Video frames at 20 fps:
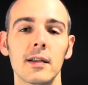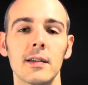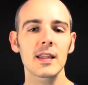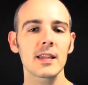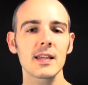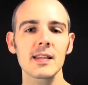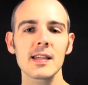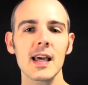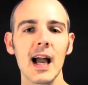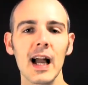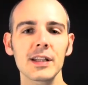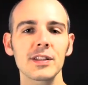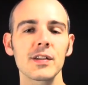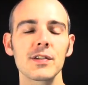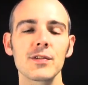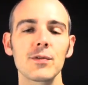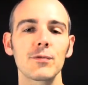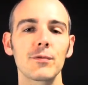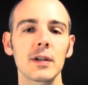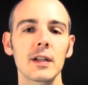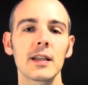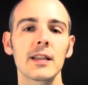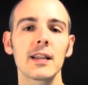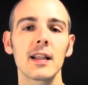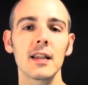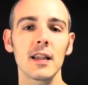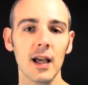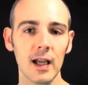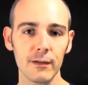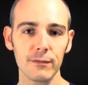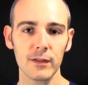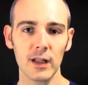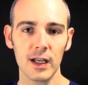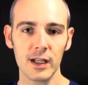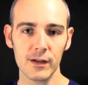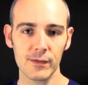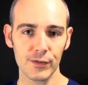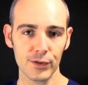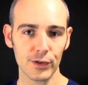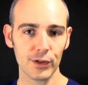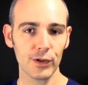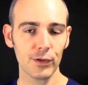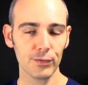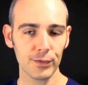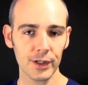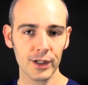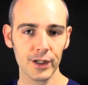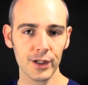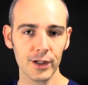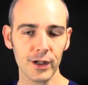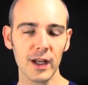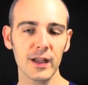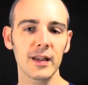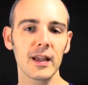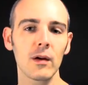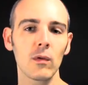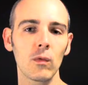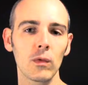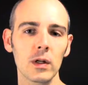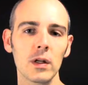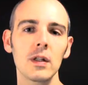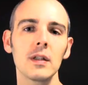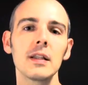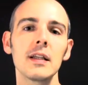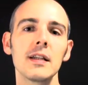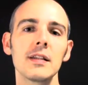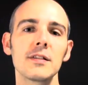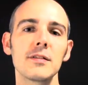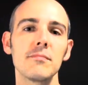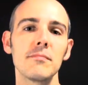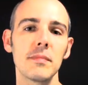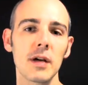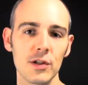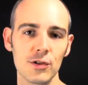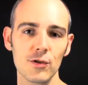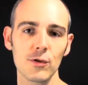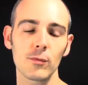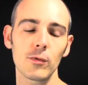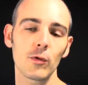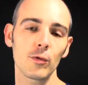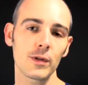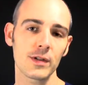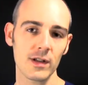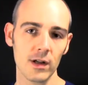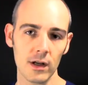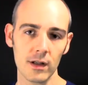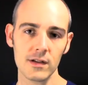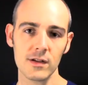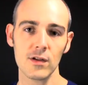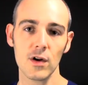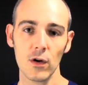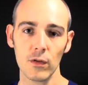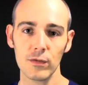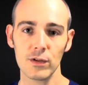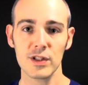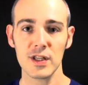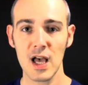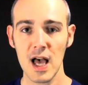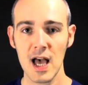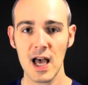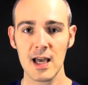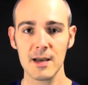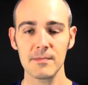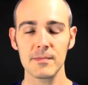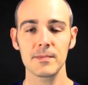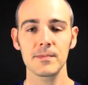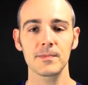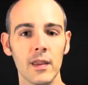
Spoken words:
These actions are really the lifeline of your career, and they will lead to measurable results over time.